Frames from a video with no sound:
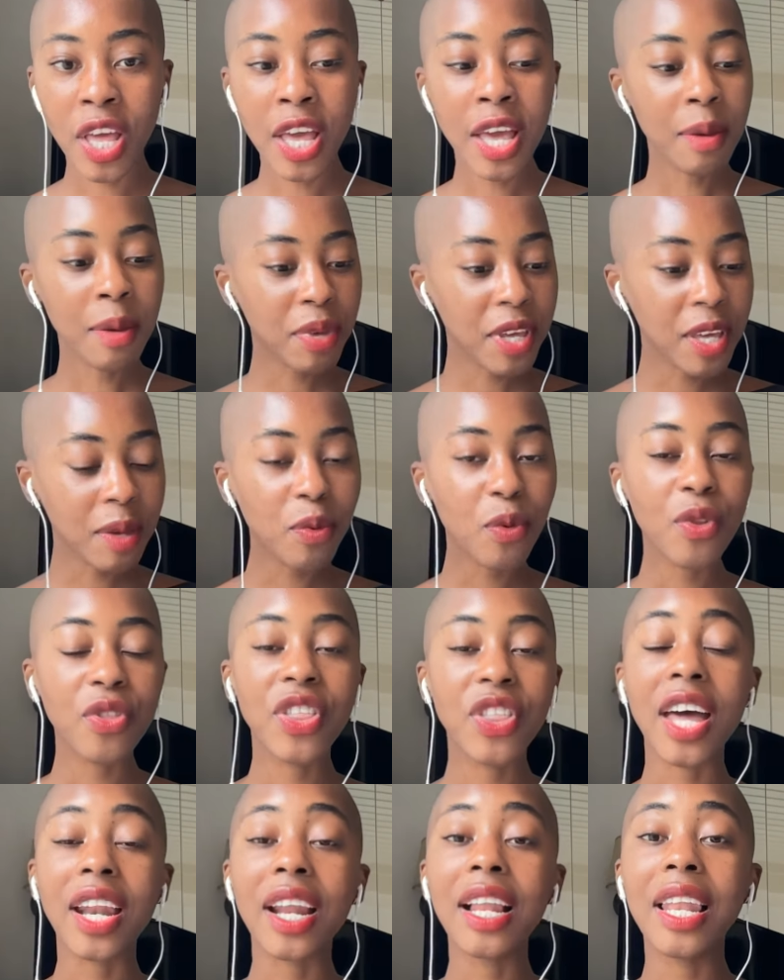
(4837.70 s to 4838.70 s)
people
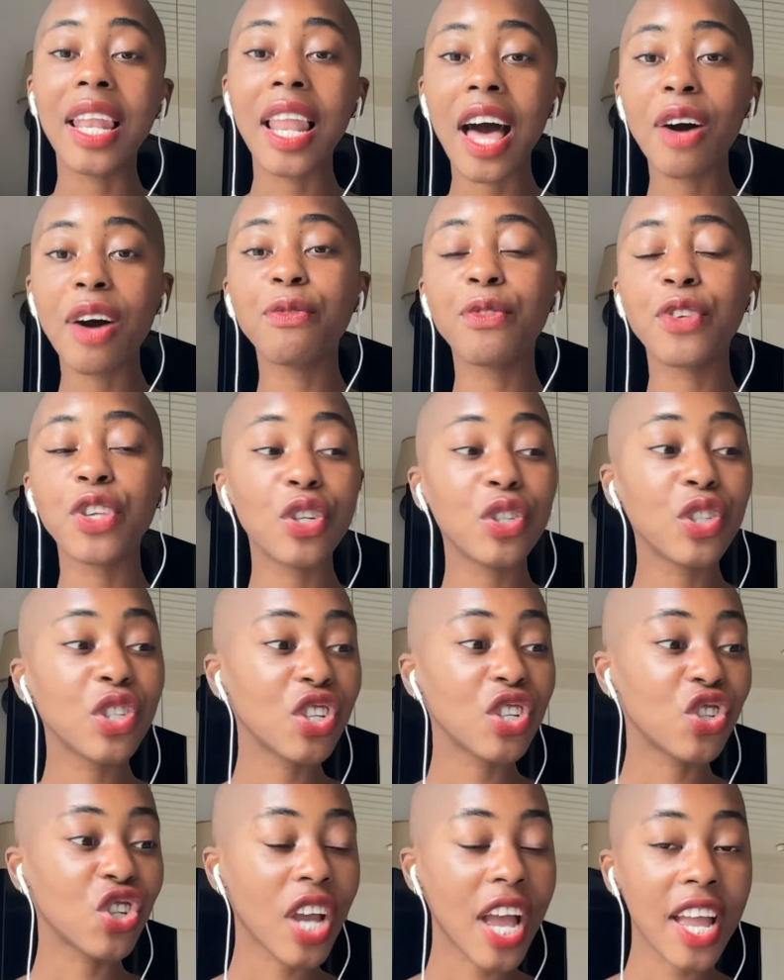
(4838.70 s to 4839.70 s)
that allow for you to
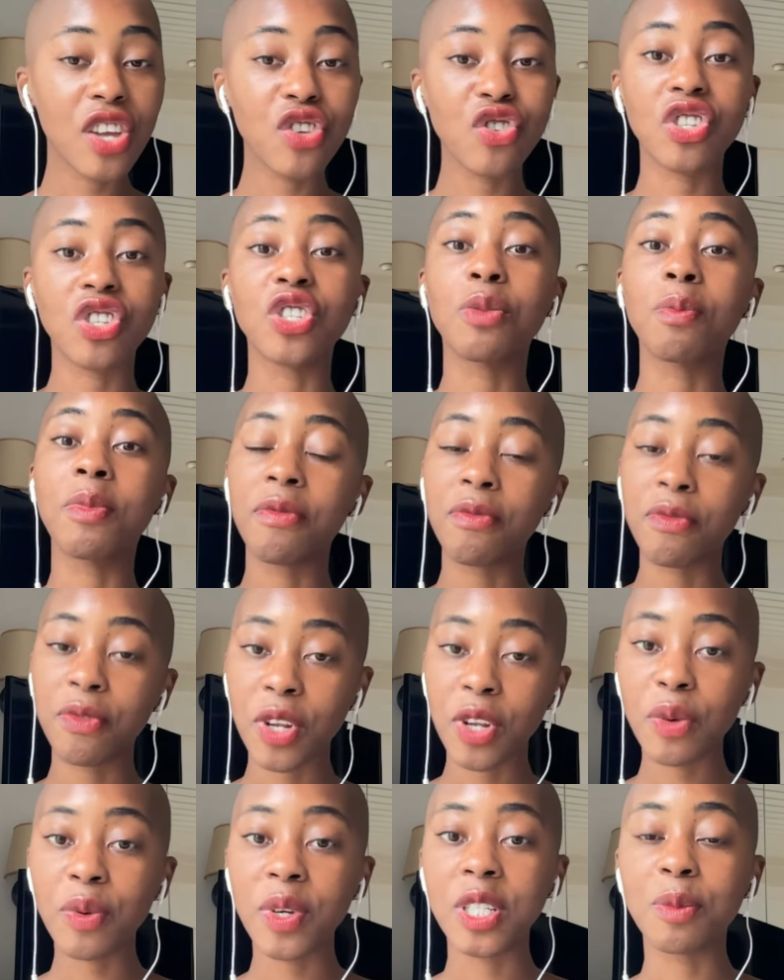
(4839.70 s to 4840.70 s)
change and to be
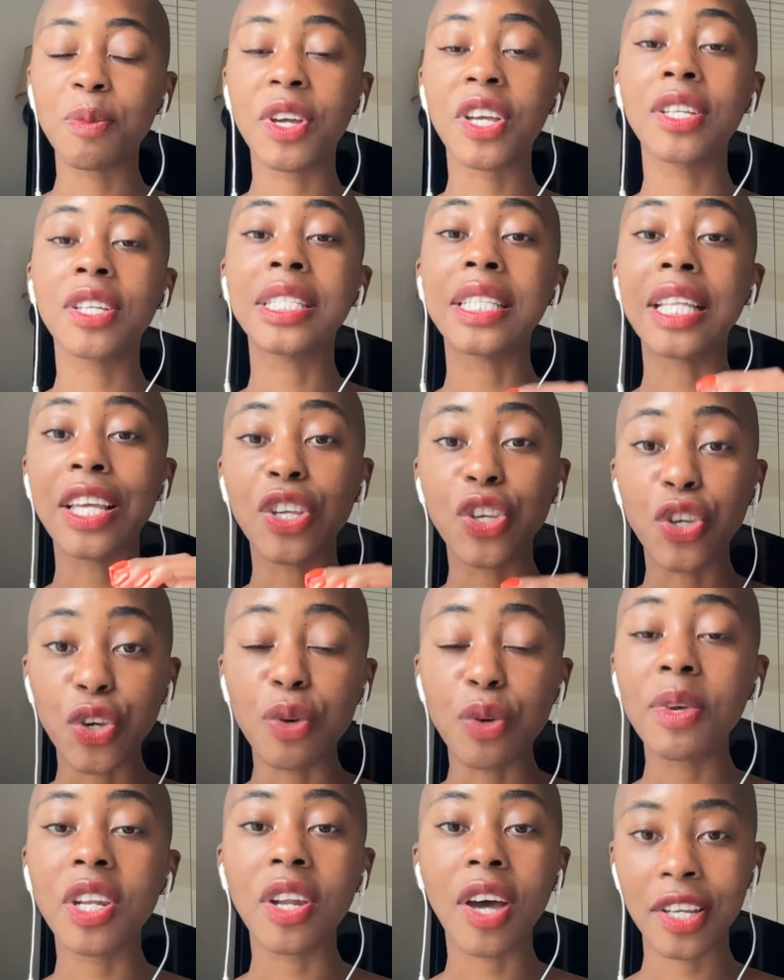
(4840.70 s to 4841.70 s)
fluid because they
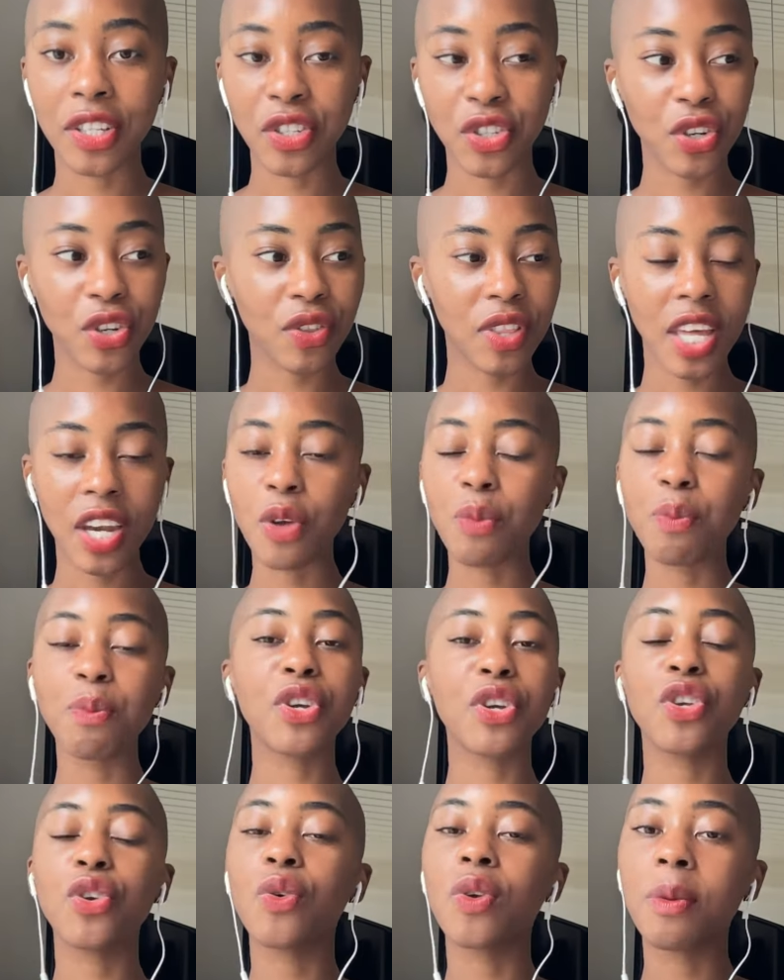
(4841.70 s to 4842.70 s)
humanize you. They don't
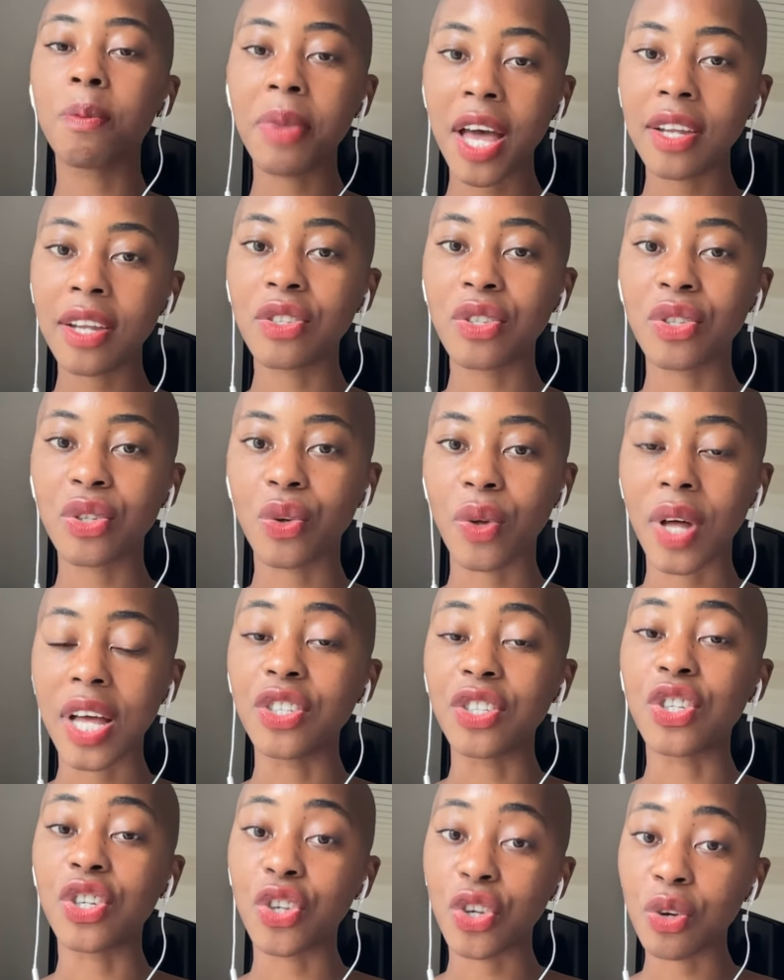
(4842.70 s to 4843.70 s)
put you on a pedestal
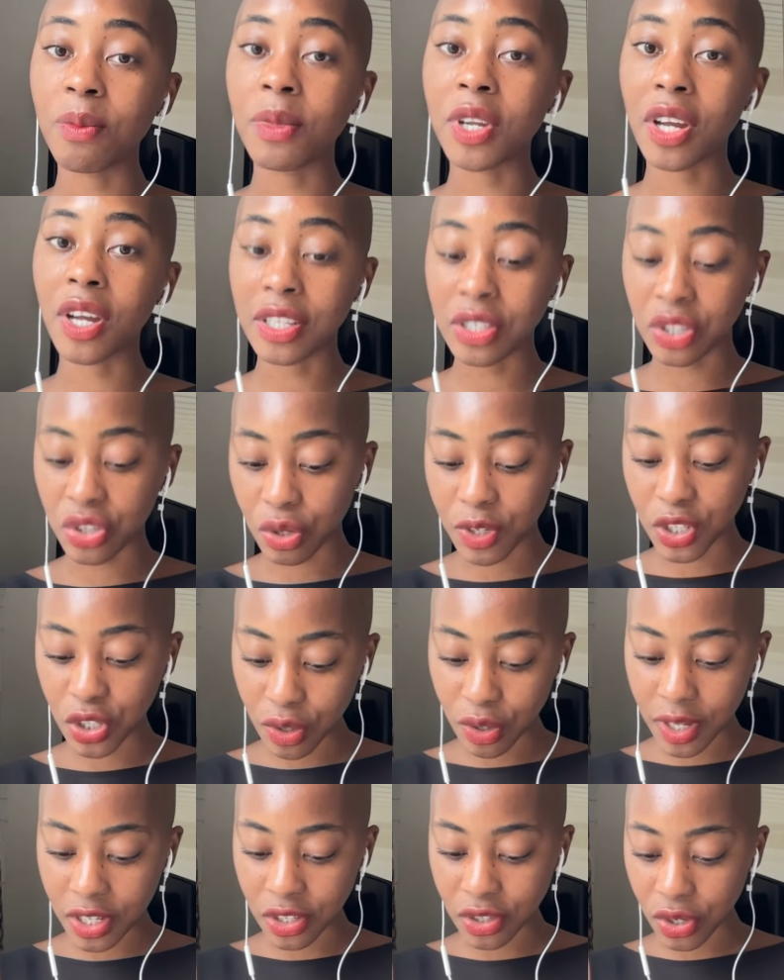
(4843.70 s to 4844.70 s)
and dehumanize you in
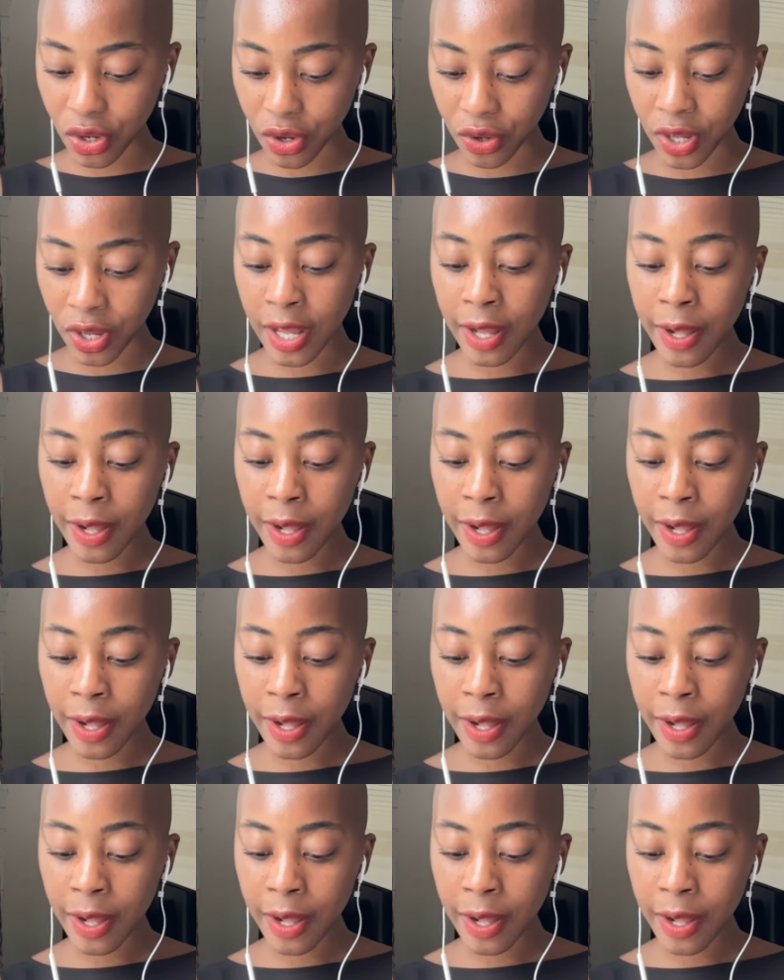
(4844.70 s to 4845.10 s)
doing so.